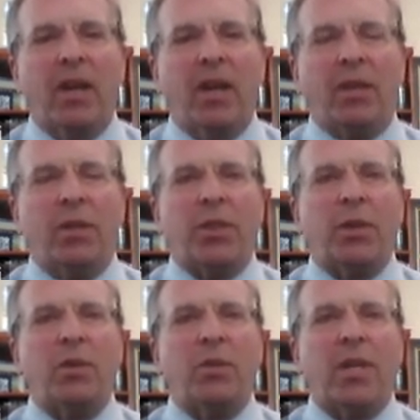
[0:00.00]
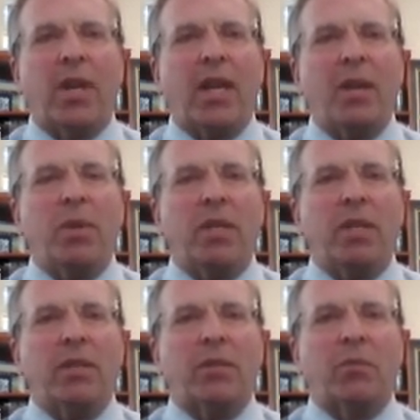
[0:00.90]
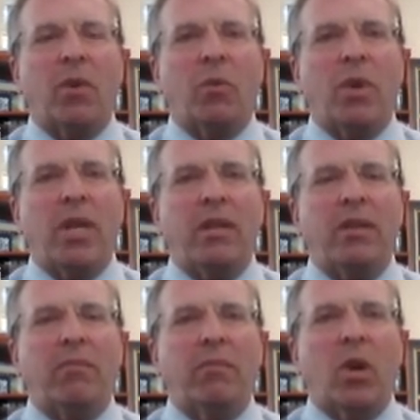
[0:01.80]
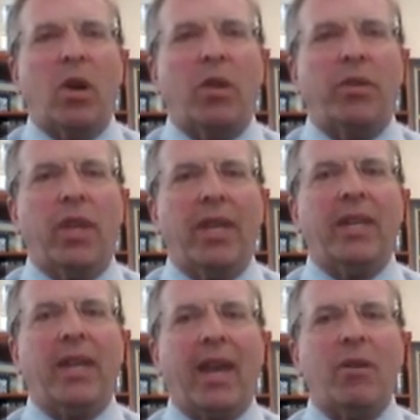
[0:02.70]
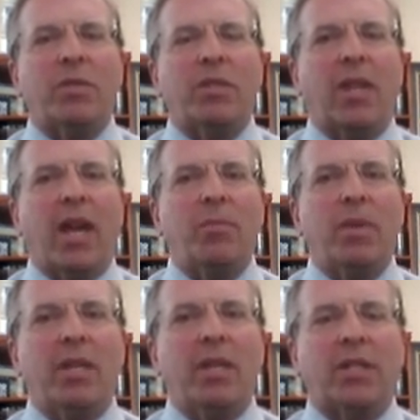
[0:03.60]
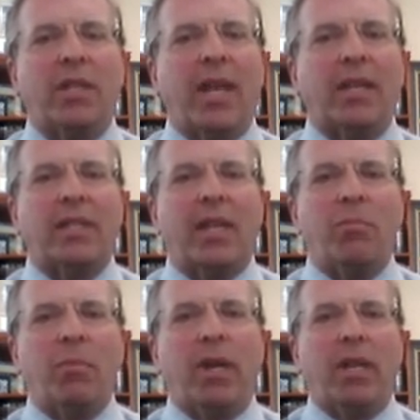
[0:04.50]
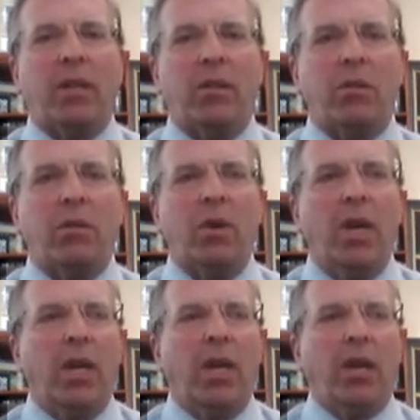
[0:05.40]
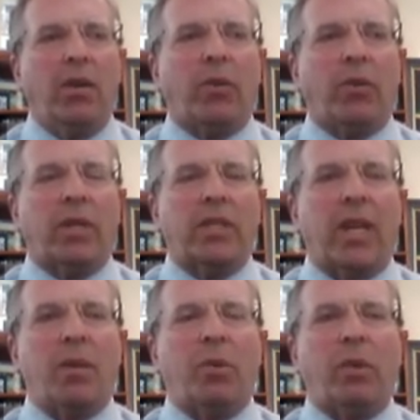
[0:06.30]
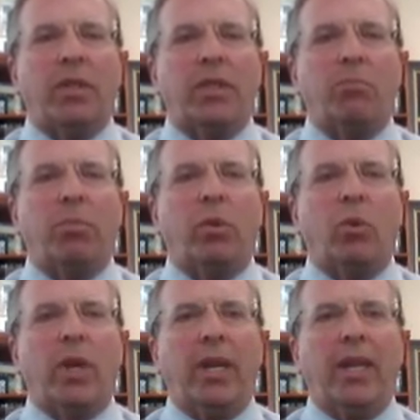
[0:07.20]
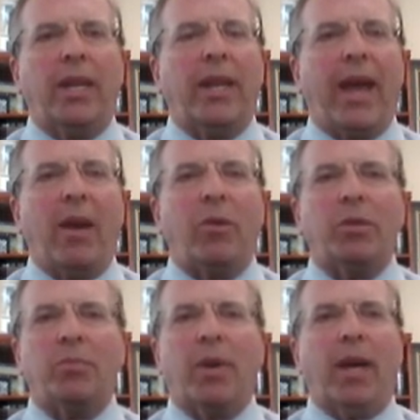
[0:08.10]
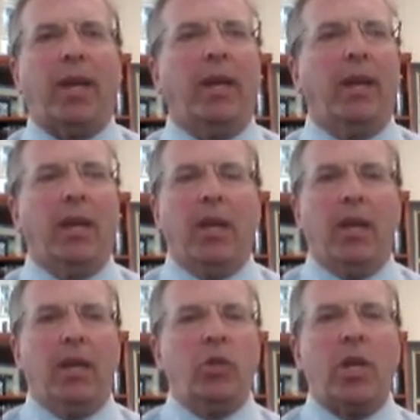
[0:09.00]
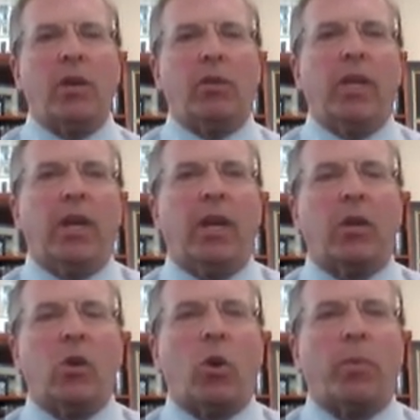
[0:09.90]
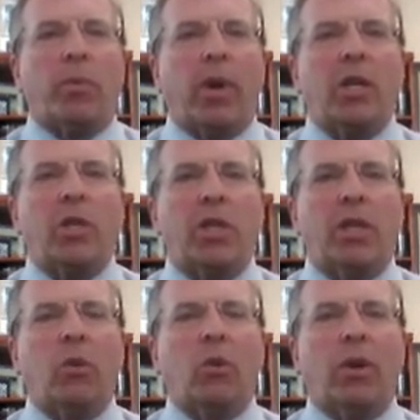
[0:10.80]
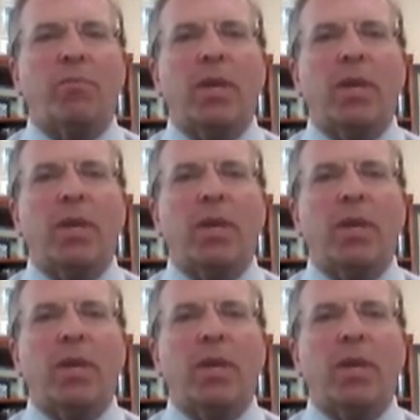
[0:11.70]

Uh, the third type is what we call the in house lobbyist, and that's somebody who, for example, is employed in house by generally a, a, corporation or a